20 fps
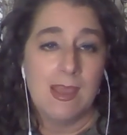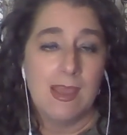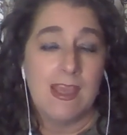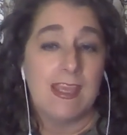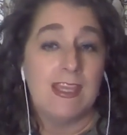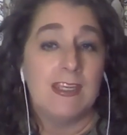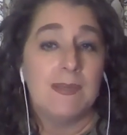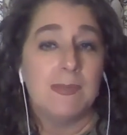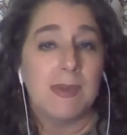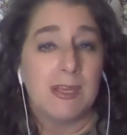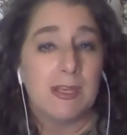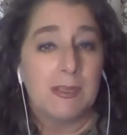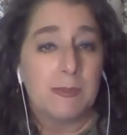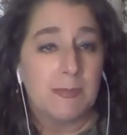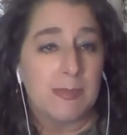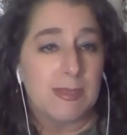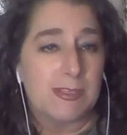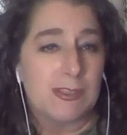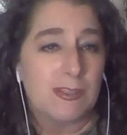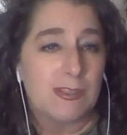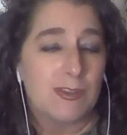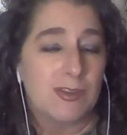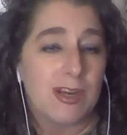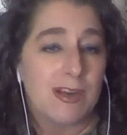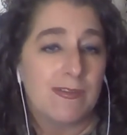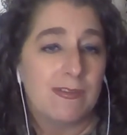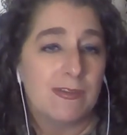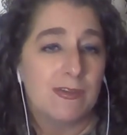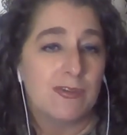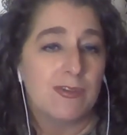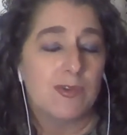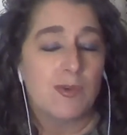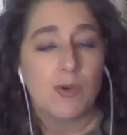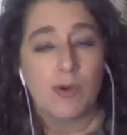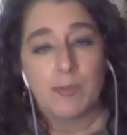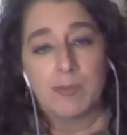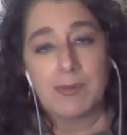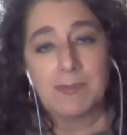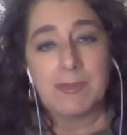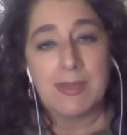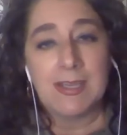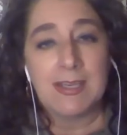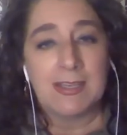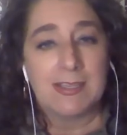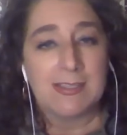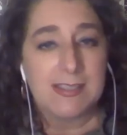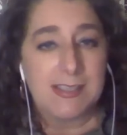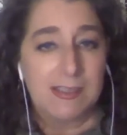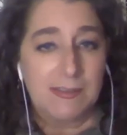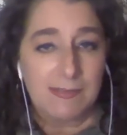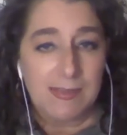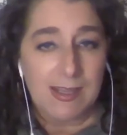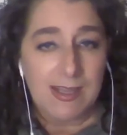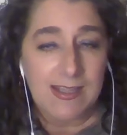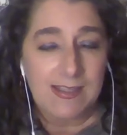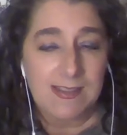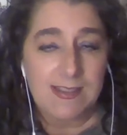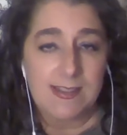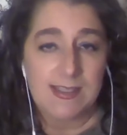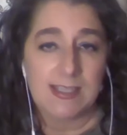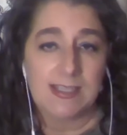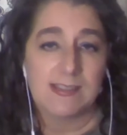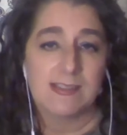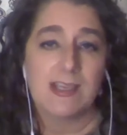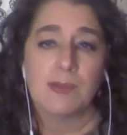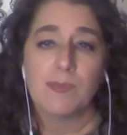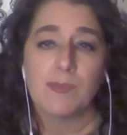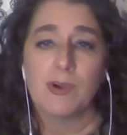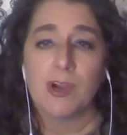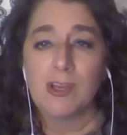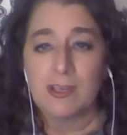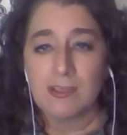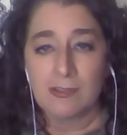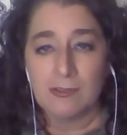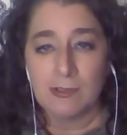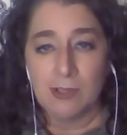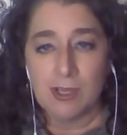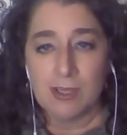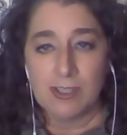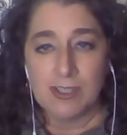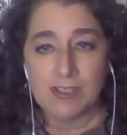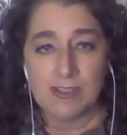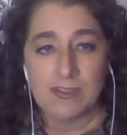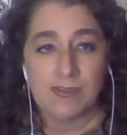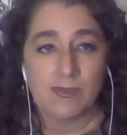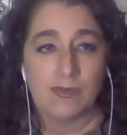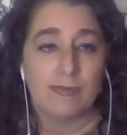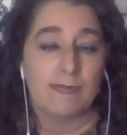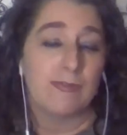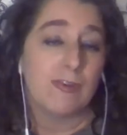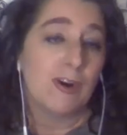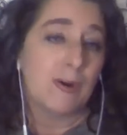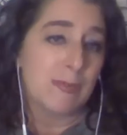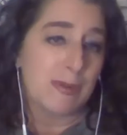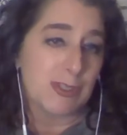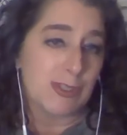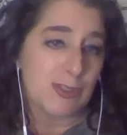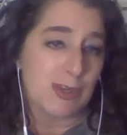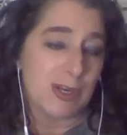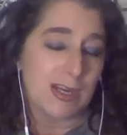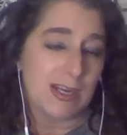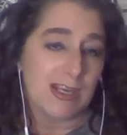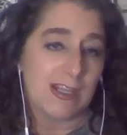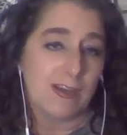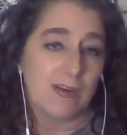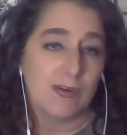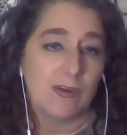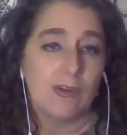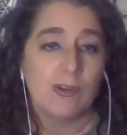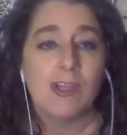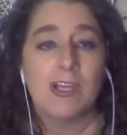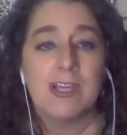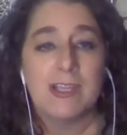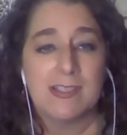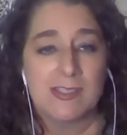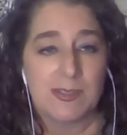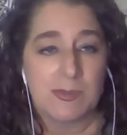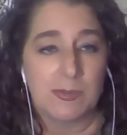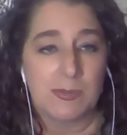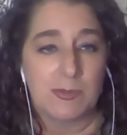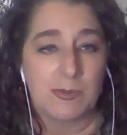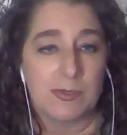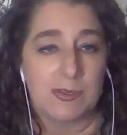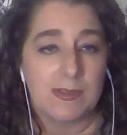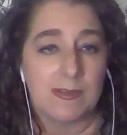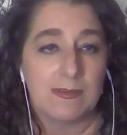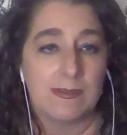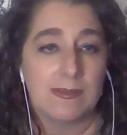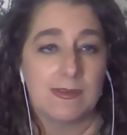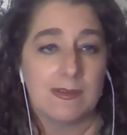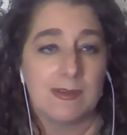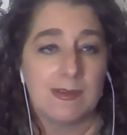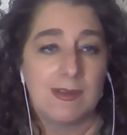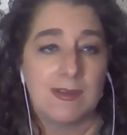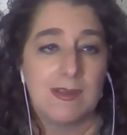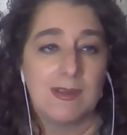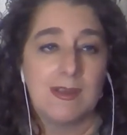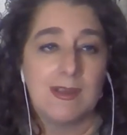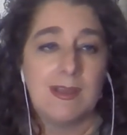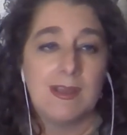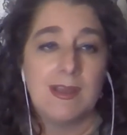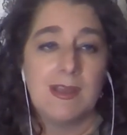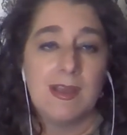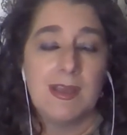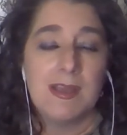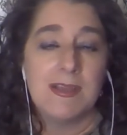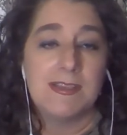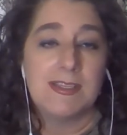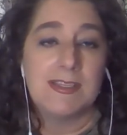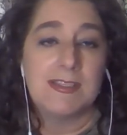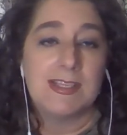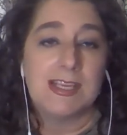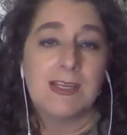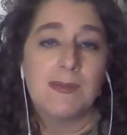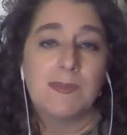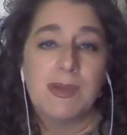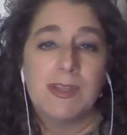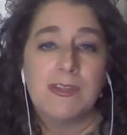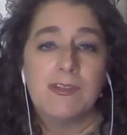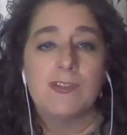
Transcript: Independent business travelers, corporate meetings and events, things like product launches or pharma training or client support. Sustained by the